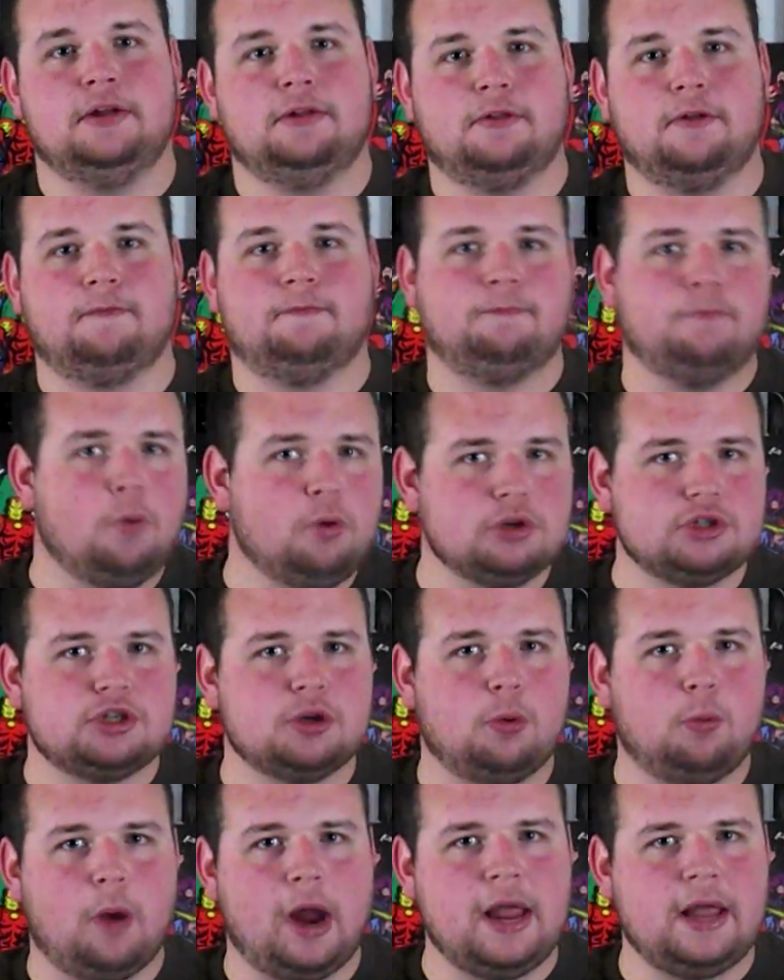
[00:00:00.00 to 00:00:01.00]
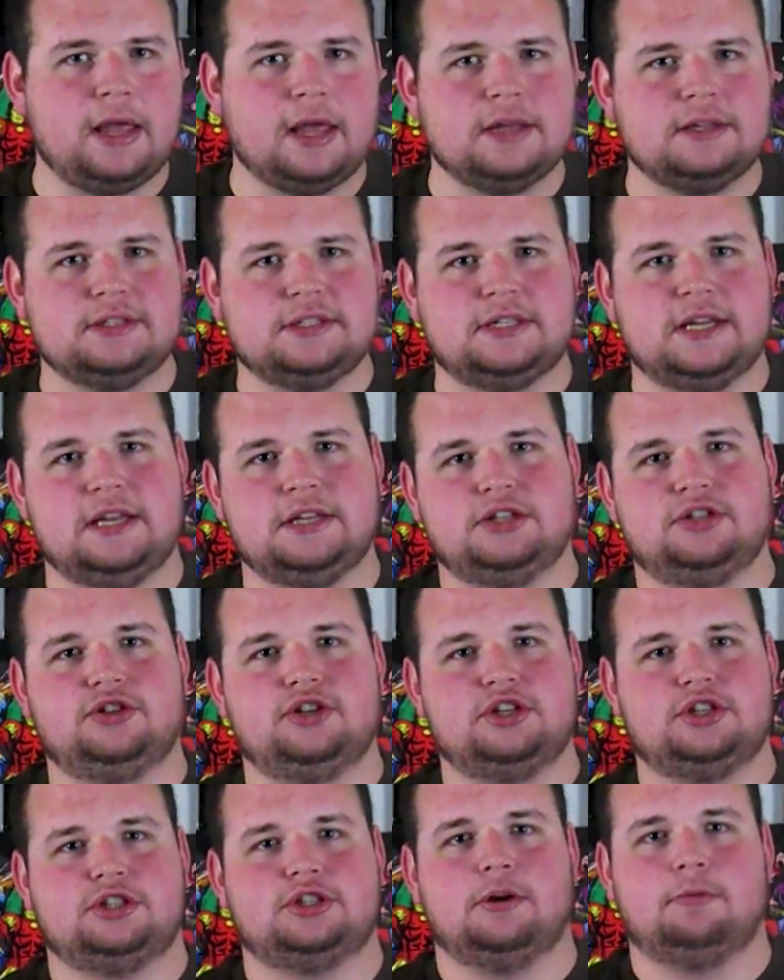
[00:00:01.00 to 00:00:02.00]
The Force Awakens is
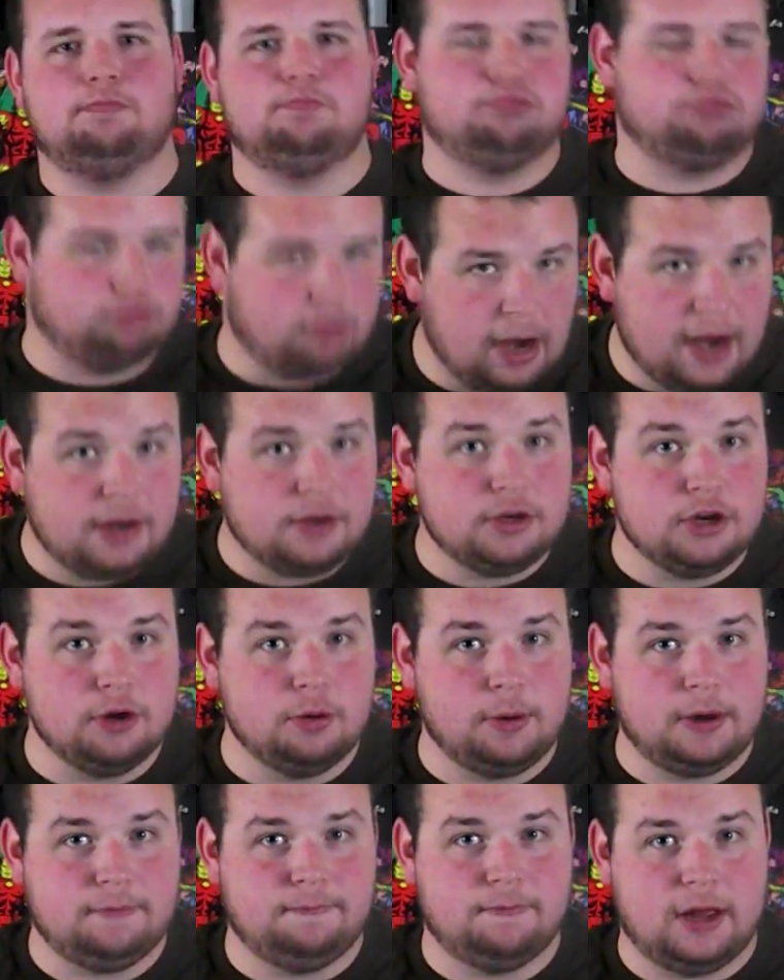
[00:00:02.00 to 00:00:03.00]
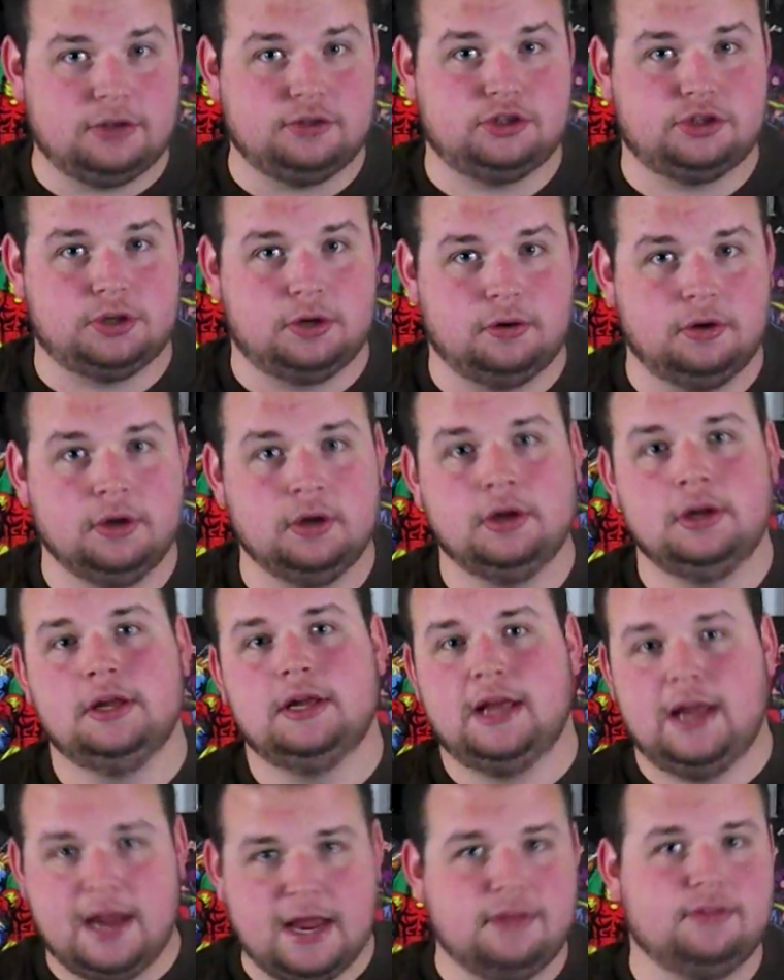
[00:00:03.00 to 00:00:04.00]
just a brand new adventure
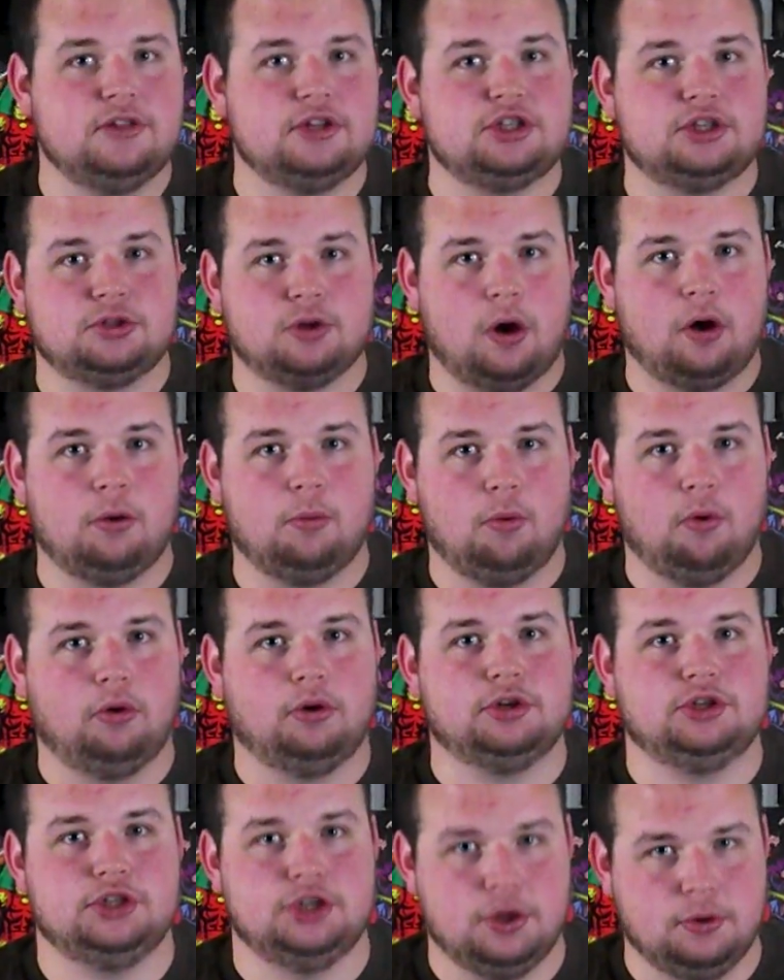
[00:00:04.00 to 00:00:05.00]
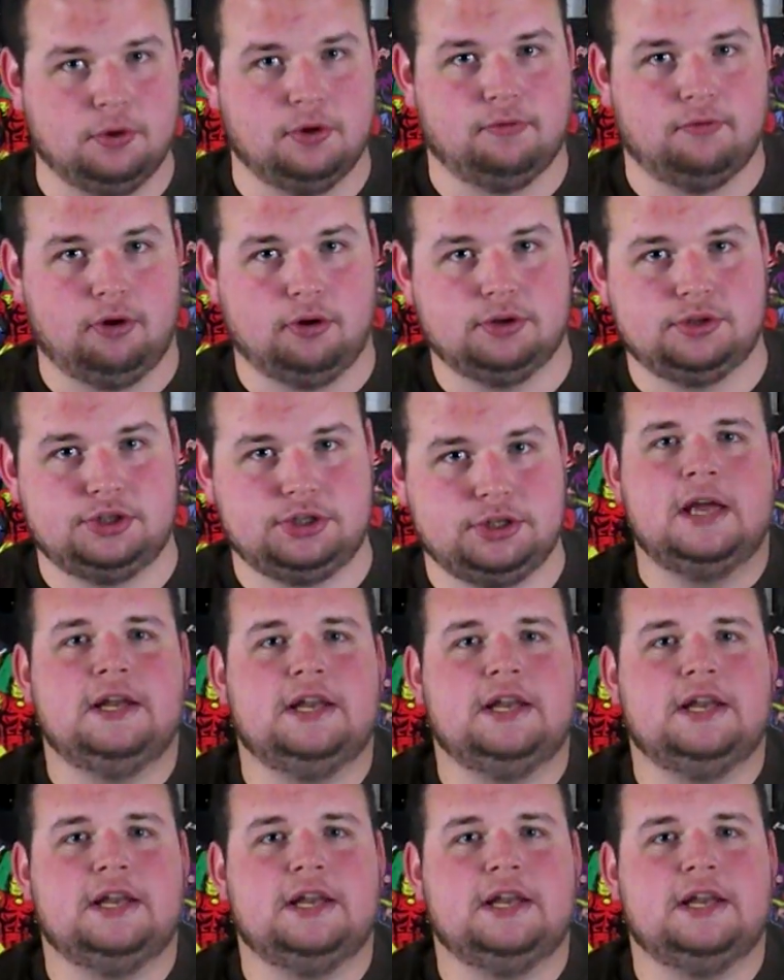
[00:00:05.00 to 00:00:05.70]
in the Star Wars universe.